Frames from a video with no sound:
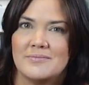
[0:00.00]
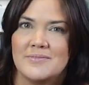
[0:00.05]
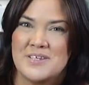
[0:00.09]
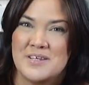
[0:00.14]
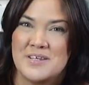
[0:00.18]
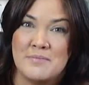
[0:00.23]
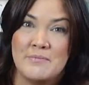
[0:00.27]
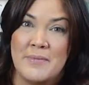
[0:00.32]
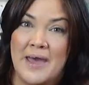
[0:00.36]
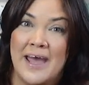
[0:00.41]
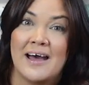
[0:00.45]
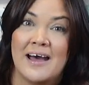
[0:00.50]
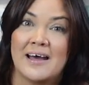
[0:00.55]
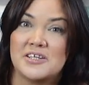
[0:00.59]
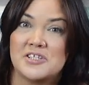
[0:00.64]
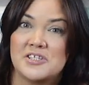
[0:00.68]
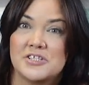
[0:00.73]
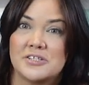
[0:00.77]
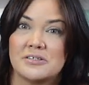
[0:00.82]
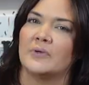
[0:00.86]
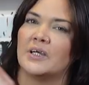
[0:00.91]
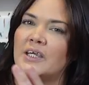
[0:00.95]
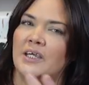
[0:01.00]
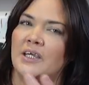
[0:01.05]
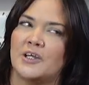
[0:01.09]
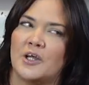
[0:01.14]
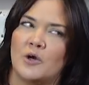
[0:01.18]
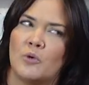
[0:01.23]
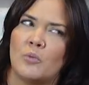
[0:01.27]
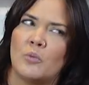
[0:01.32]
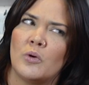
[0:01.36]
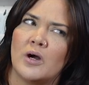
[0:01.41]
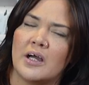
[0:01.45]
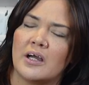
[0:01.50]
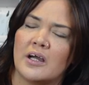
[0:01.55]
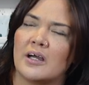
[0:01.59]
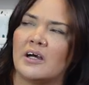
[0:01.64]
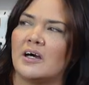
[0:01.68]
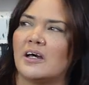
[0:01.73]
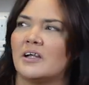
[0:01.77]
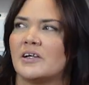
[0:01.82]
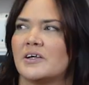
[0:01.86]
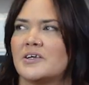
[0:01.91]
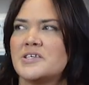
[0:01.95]
to match? You know, what
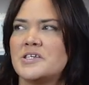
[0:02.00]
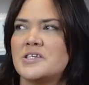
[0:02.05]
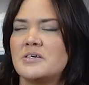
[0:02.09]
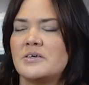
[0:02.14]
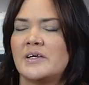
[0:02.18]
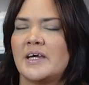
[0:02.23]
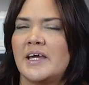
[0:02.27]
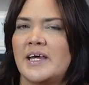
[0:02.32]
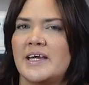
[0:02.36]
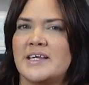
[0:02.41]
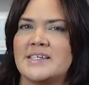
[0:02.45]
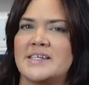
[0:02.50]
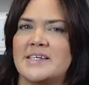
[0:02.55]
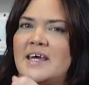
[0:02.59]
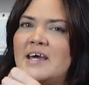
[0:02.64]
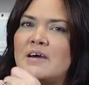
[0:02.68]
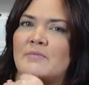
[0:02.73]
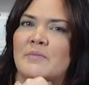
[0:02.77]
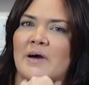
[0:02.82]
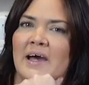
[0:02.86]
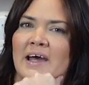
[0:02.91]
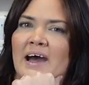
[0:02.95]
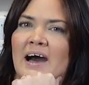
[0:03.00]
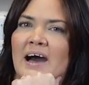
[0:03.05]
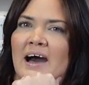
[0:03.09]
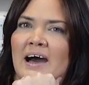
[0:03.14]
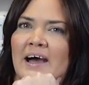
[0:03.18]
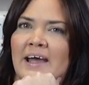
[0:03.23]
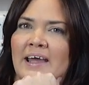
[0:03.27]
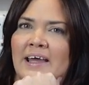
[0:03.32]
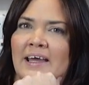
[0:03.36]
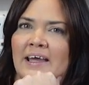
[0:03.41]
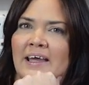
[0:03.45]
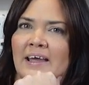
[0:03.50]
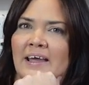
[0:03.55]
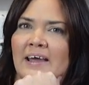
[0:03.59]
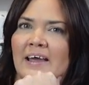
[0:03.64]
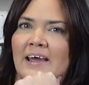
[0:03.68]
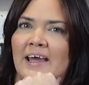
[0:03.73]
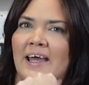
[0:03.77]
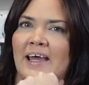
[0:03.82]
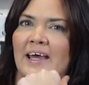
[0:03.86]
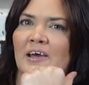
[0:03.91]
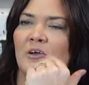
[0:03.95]
color suitcase am I eyeing
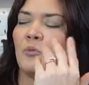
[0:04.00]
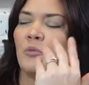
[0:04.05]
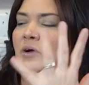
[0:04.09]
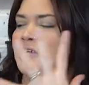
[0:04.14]
and